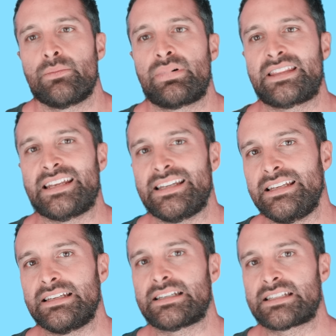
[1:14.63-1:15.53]
but they
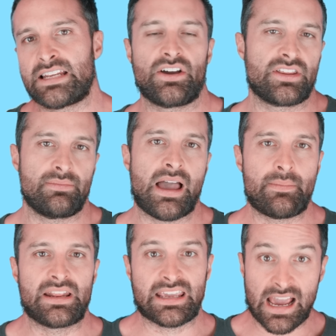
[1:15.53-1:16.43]
didn't tell them how
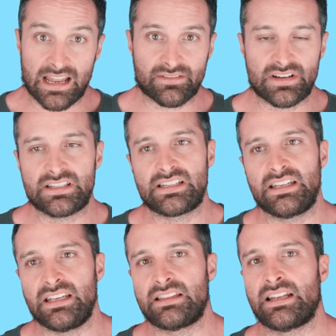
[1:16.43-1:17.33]
many calories to eat.